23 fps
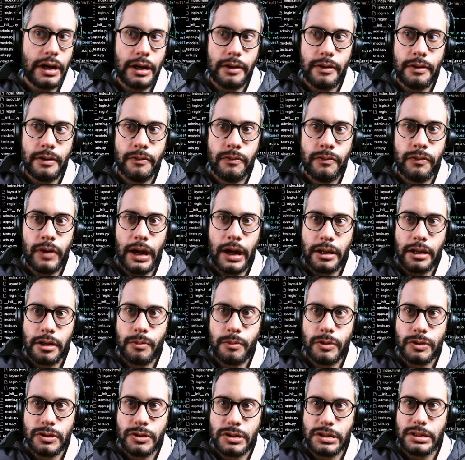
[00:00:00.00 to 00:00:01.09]
valuable,
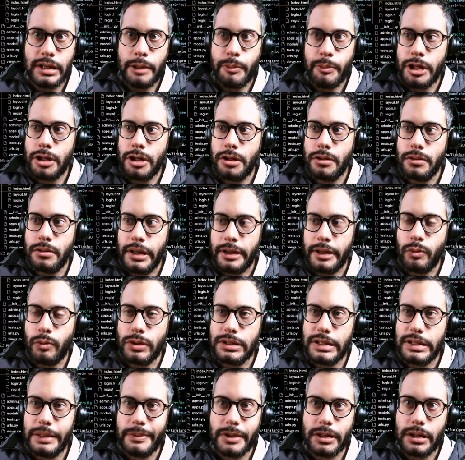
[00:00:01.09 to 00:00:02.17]
just let me know, like what
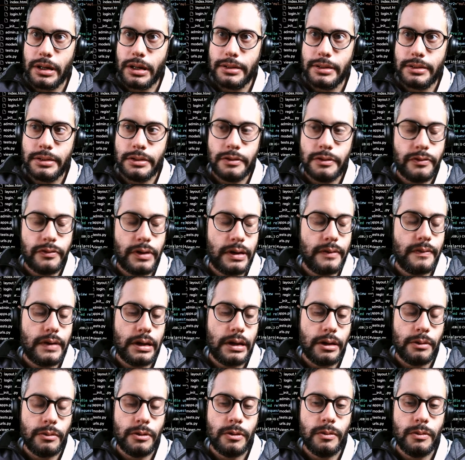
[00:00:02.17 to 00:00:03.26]
type of content you find
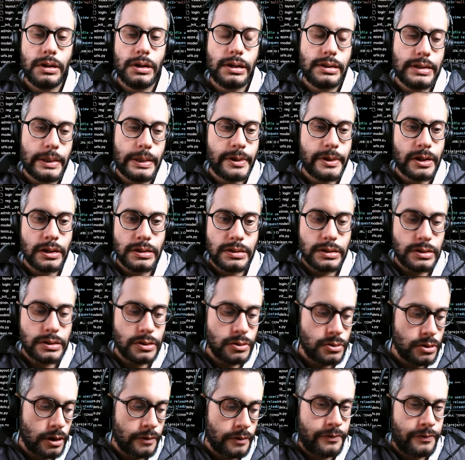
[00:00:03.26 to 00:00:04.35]
valuable, what type of content you
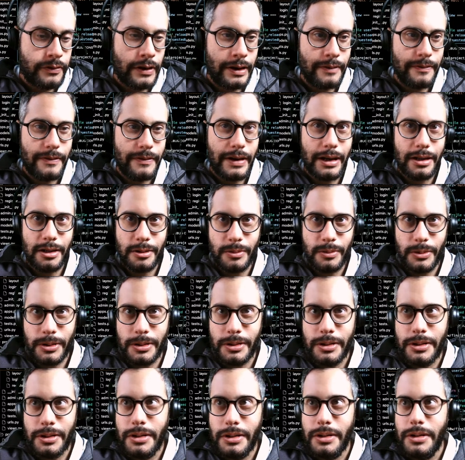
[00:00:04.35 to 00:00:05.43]
don't find valuable.
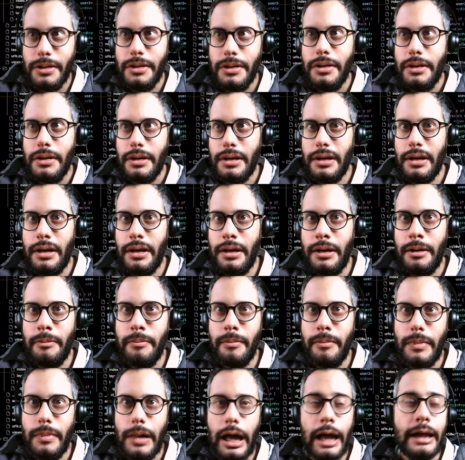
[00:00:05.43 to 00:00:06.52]
I'm
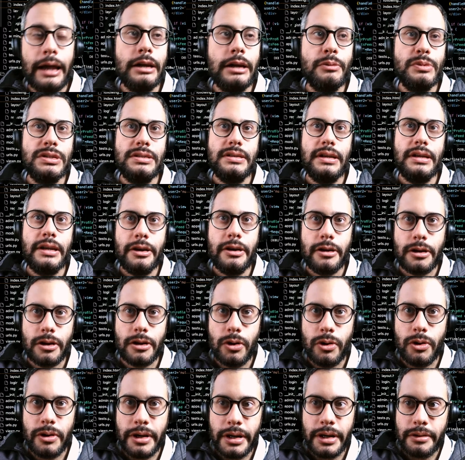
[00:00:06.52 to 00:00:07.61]
going to be sitting here
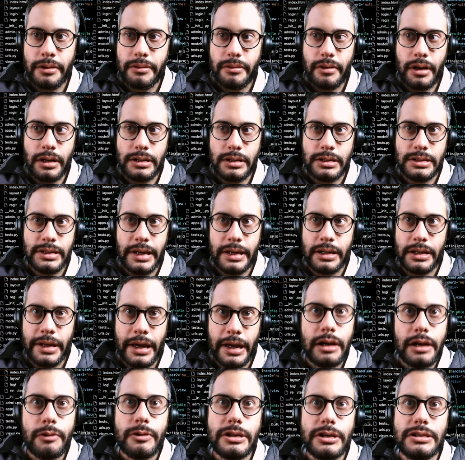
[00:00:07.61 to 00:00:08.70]
coding on the daily
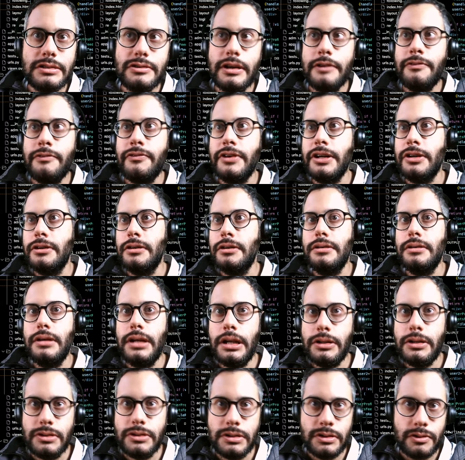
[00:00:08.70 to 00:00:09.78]
anyway, so I figured I'll
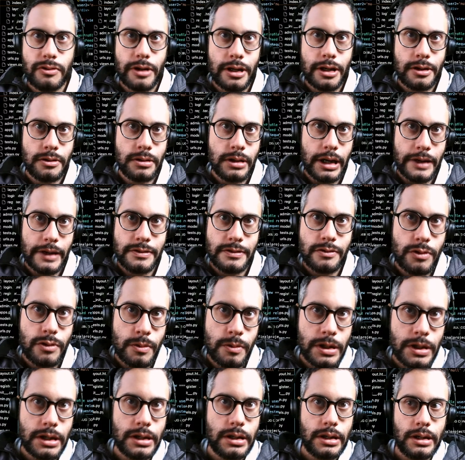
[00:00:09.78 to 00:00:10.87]
just try to live stream
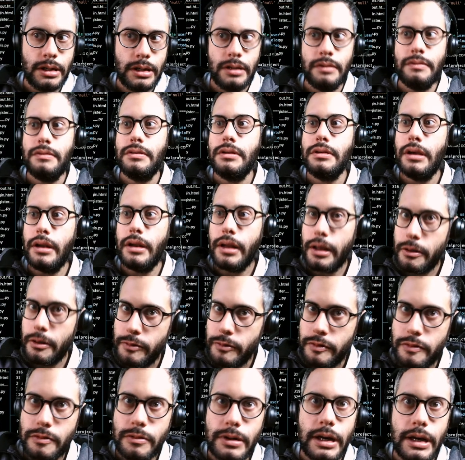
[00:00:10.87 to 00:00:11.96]
it and connect with
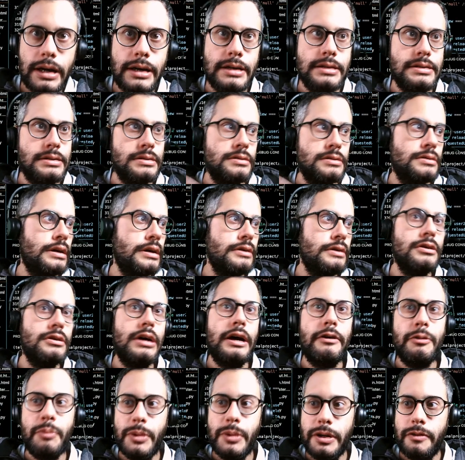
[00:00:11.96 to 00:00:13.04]
you guys and have a
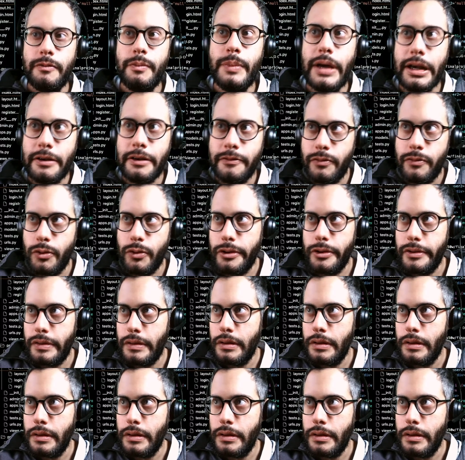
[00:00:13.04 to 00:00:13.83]
bit of back and forth.